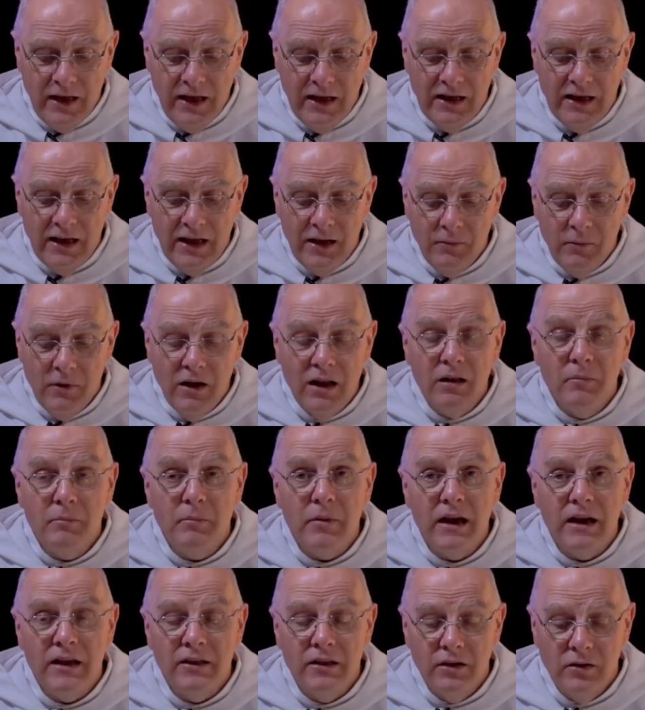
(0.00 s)
"and I will
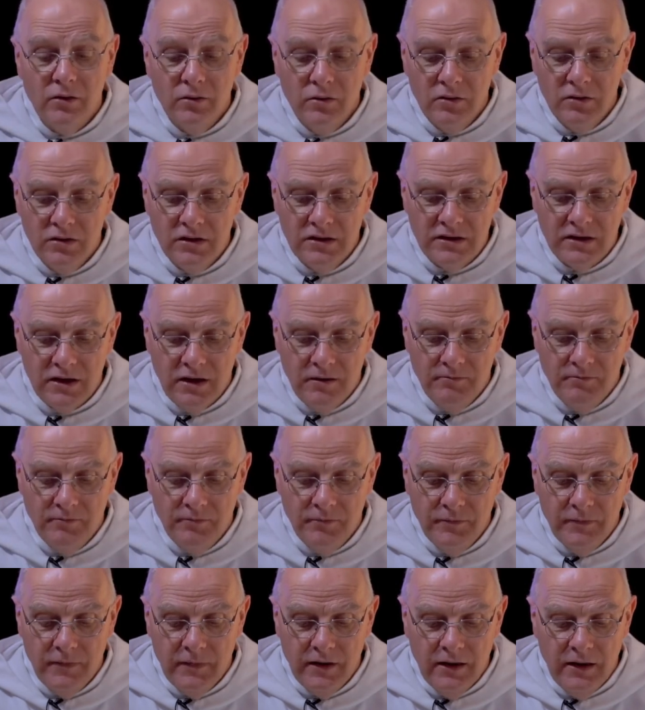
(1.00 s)
pay the whole
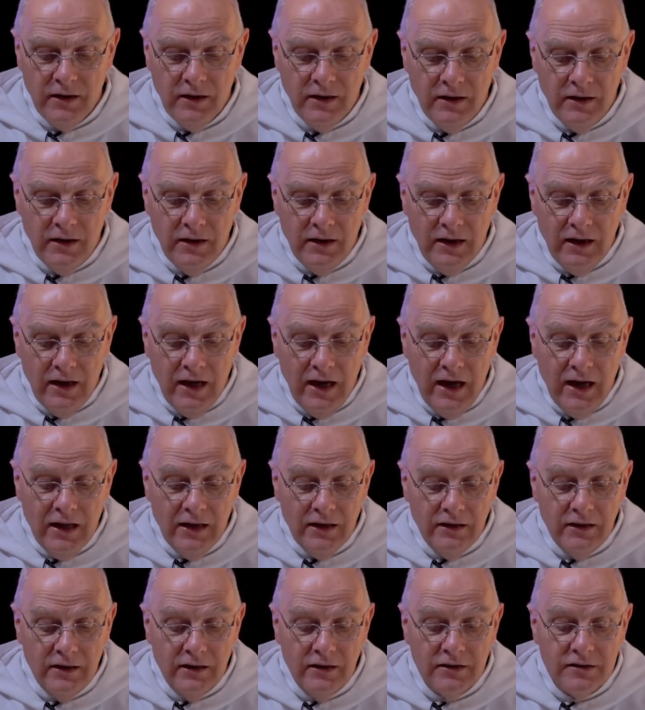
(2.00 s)
sum."
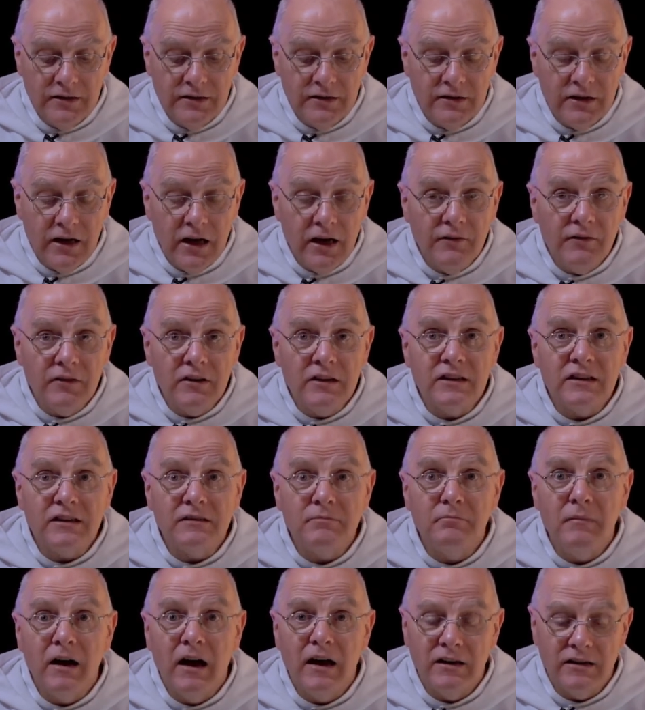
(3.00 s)
And the
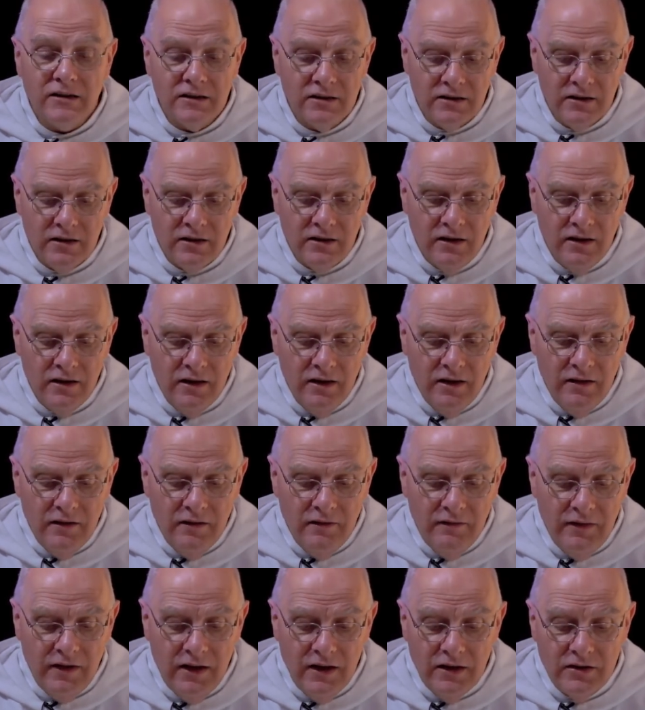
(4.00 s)
servant's master
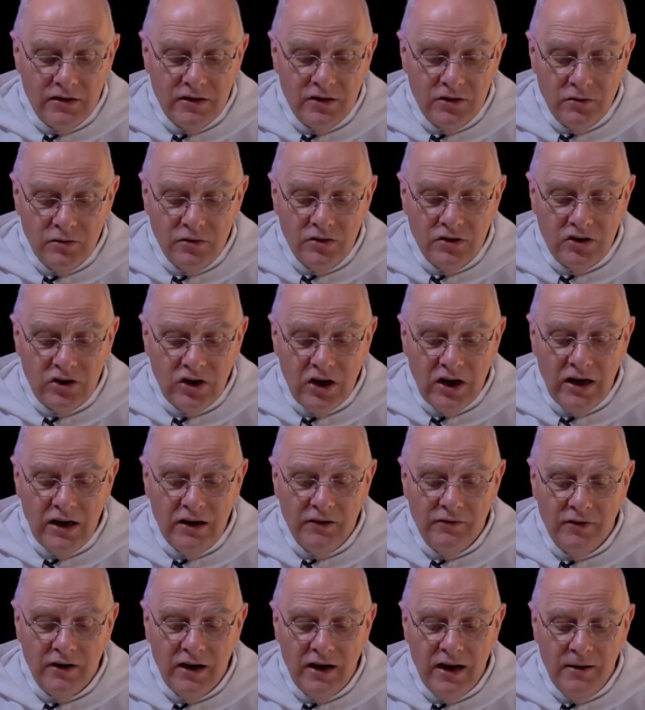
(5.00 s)
felt so sorry
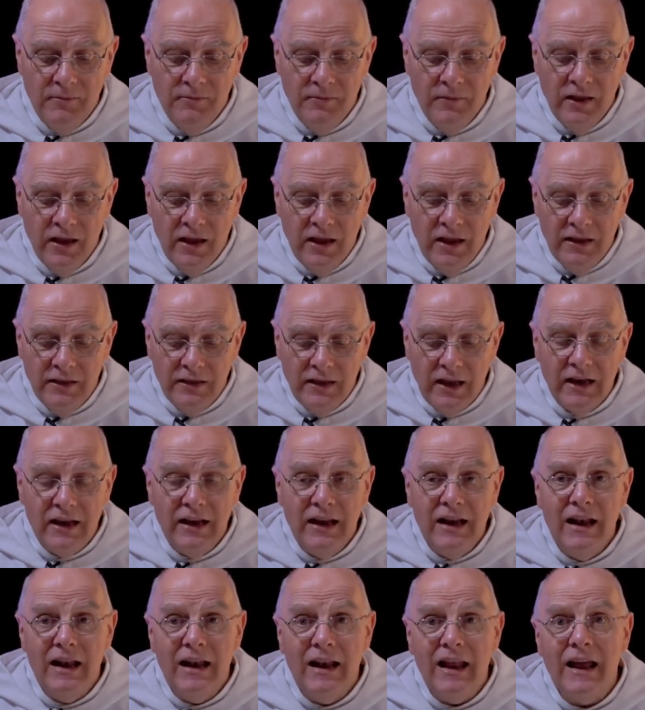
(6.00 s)
for him that
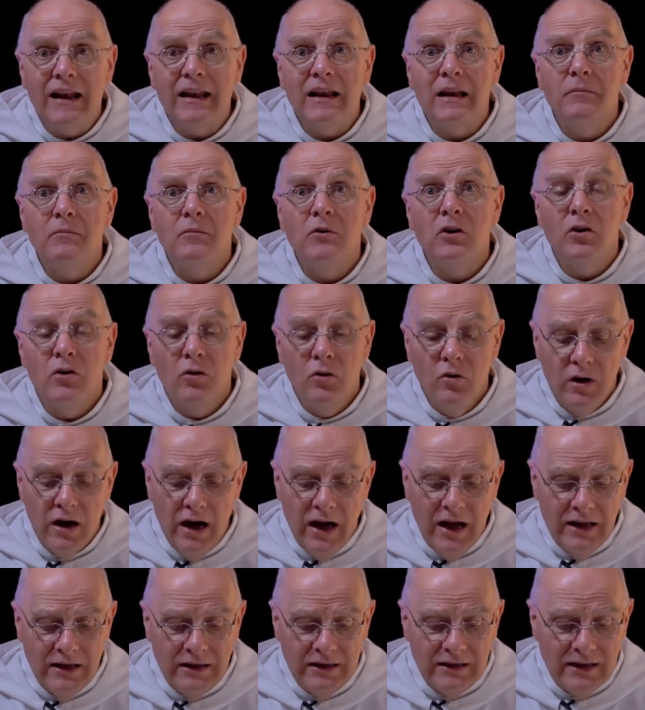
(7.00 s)
he let him go
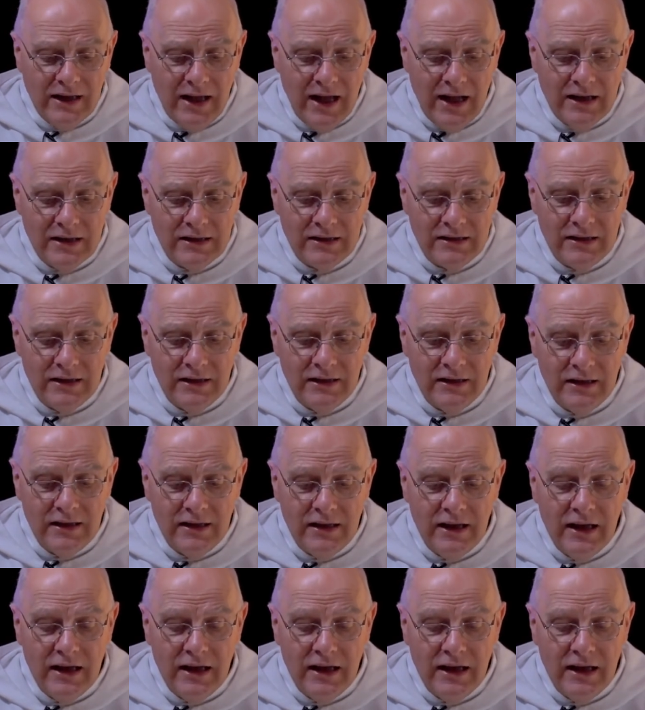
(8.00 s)
and cancelled the